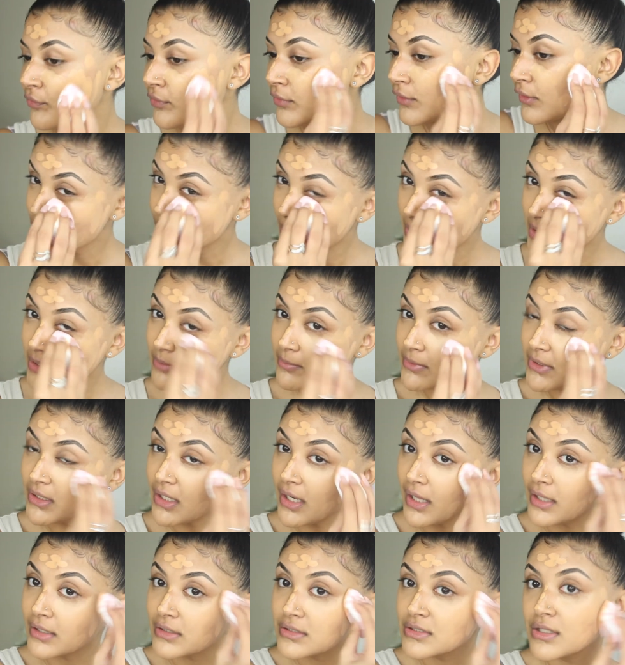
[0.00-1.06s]
So maybe
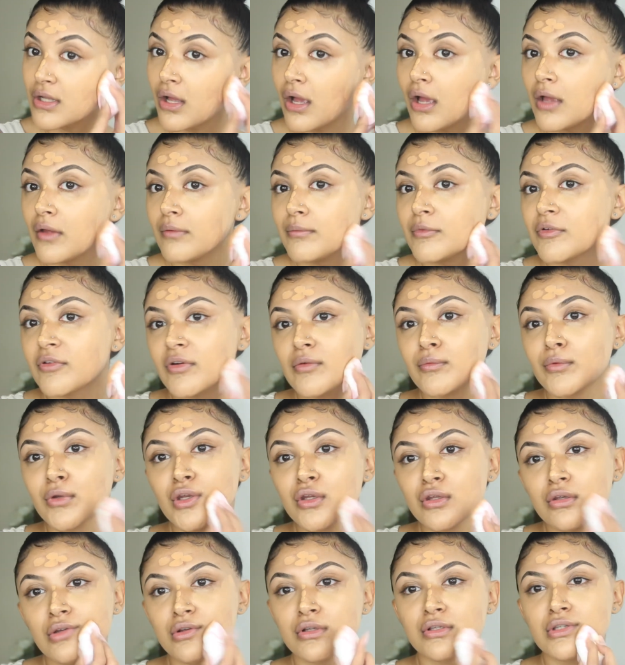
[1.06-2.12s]
next time, if I'm going
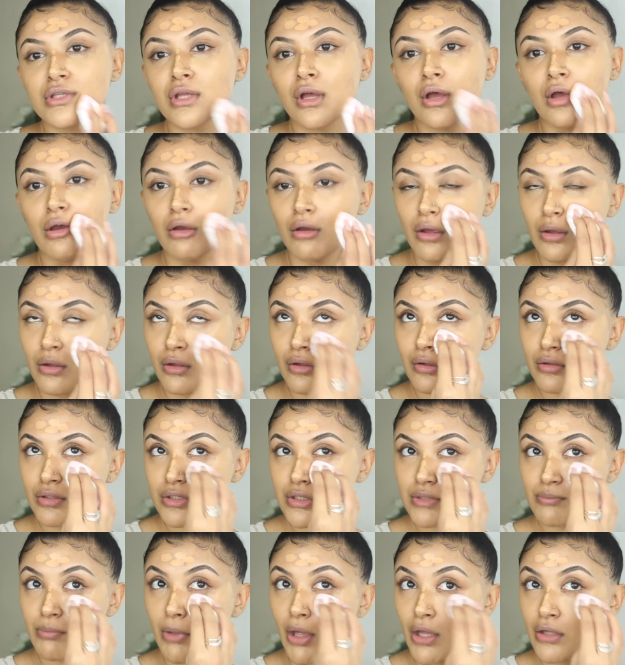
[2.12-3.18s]
to use a
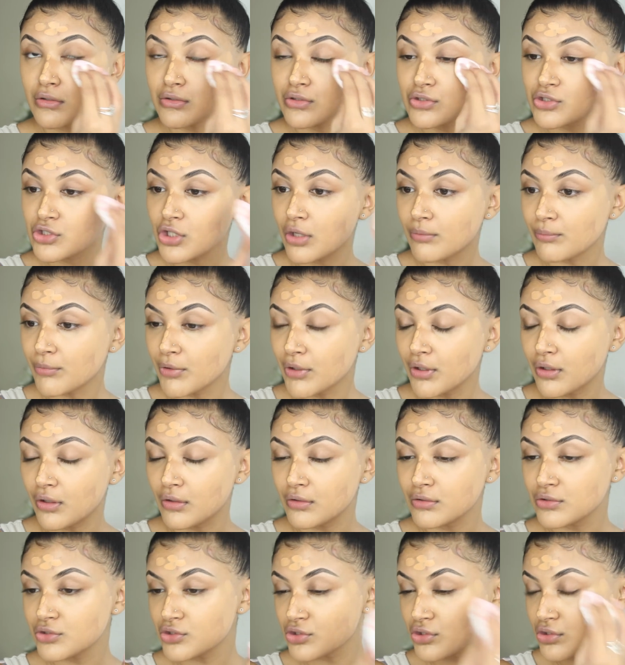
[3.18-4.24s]
sponge, I'm going
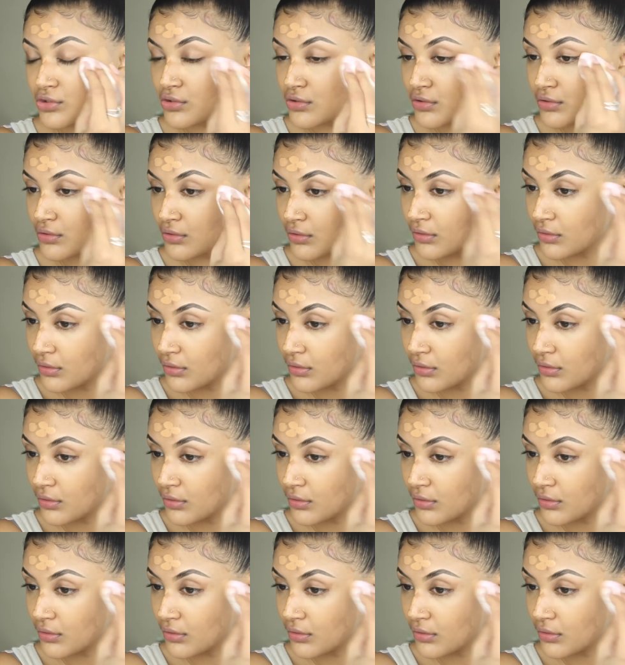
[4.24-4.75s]
to just